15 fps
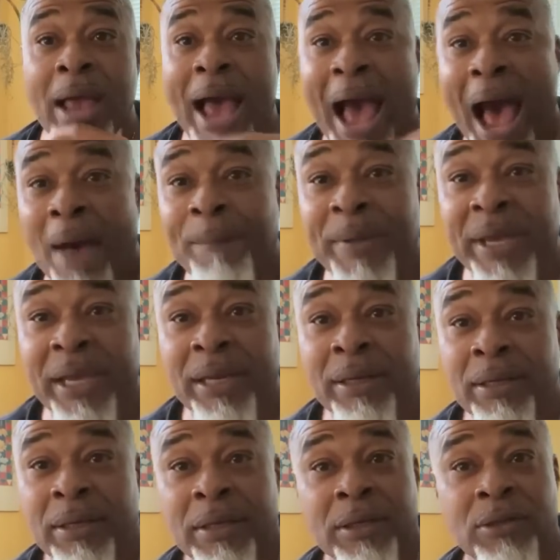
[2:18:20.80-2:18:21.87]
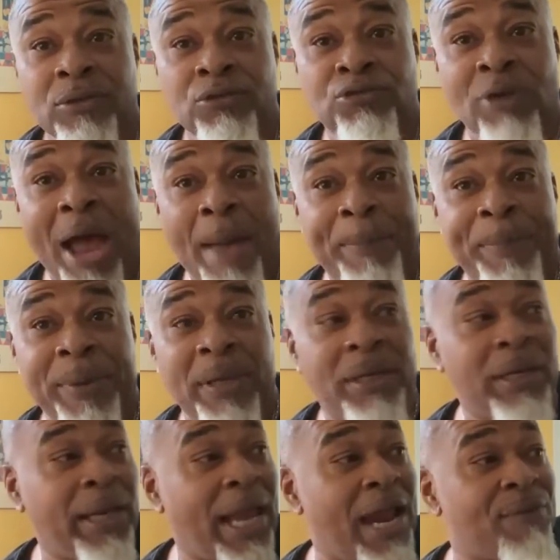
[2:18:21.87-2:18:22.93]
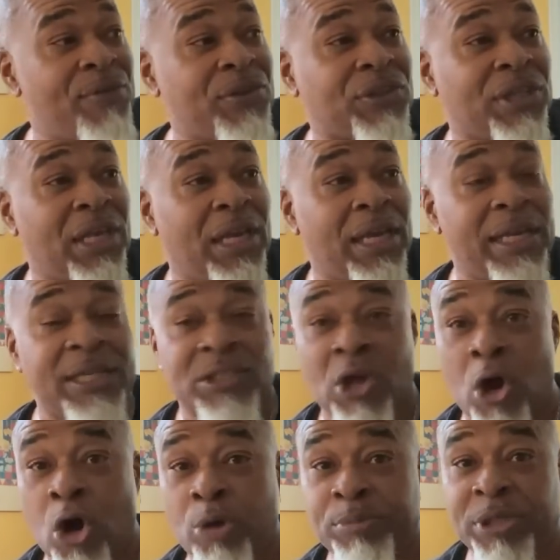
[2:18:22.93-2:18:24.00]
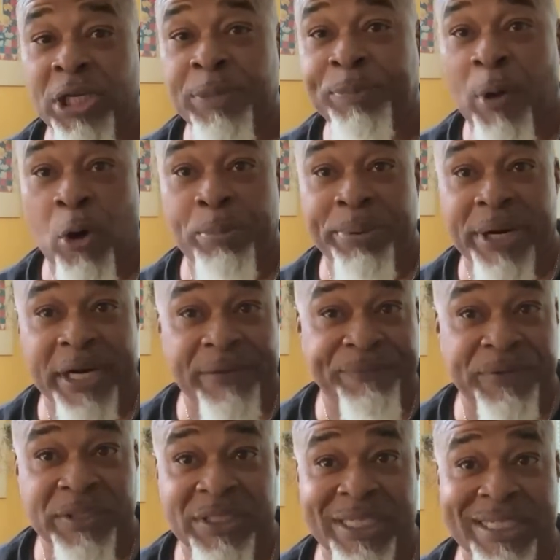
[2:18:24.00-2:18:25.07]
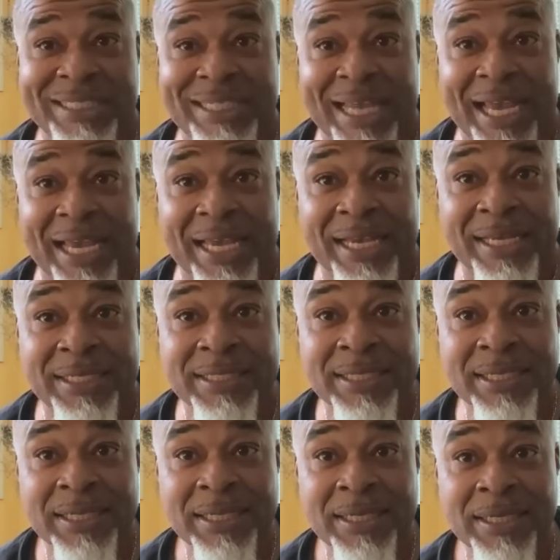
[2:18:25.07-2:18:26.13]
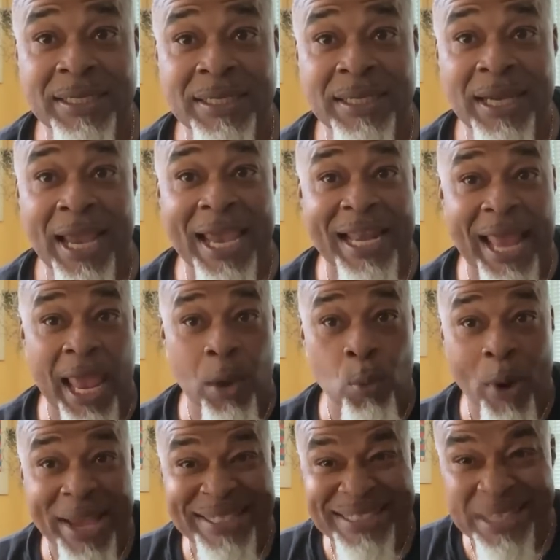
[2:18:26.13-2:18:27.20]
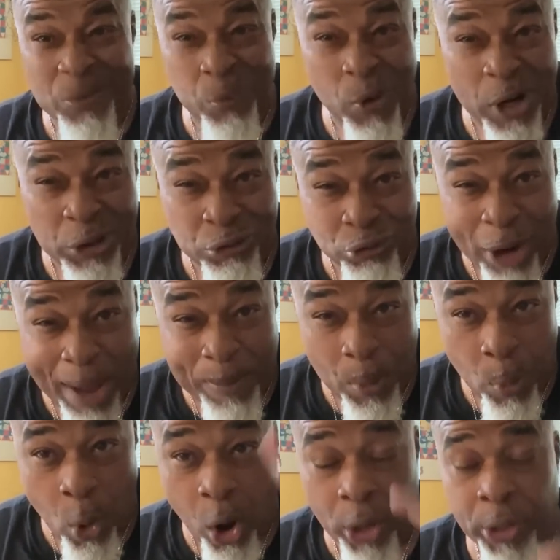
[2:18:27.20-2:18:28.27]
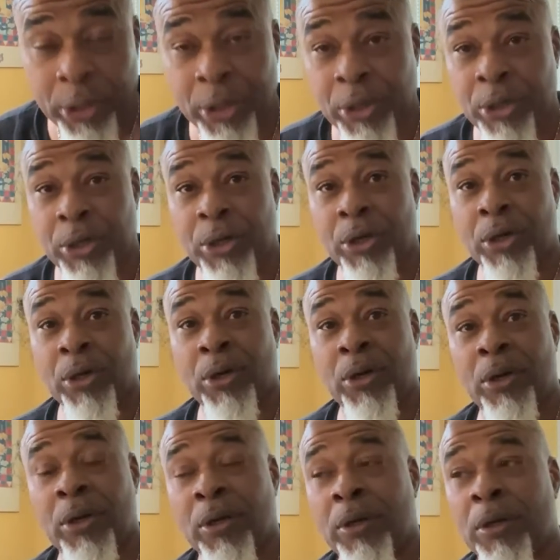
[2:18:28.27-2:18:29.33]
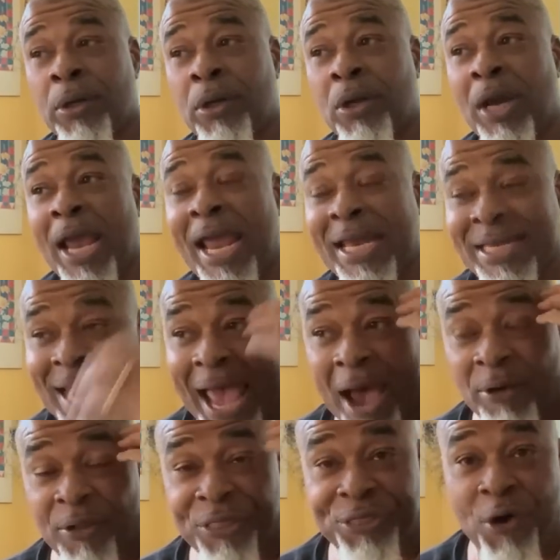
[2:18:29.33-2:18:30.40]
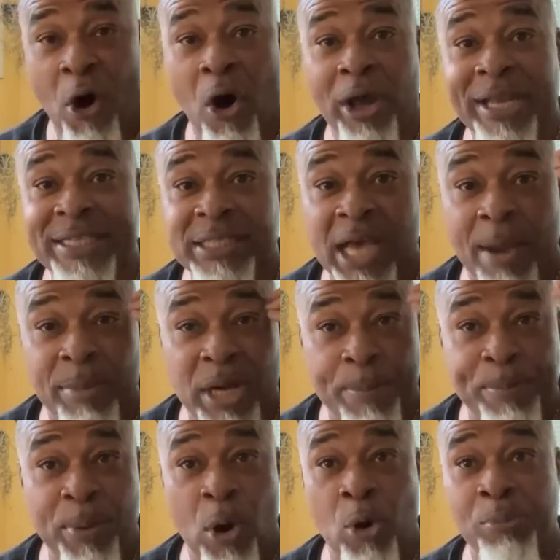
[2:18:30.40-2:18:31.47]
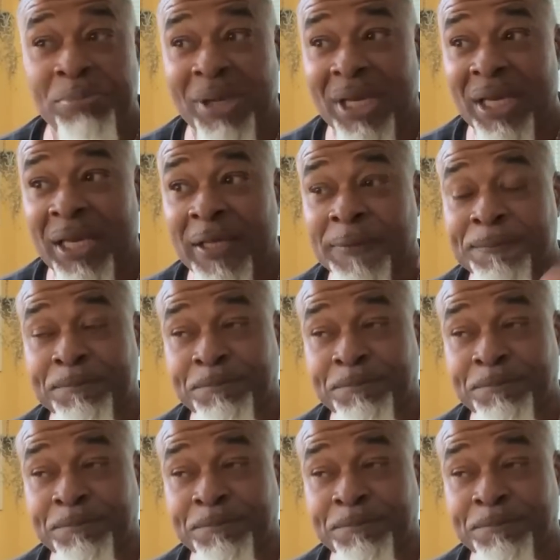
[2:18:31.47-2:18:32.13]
I've been dropping everything in this Home Depot bucket for six days and ain't wasted one drop of water. And now the thought is coming up on me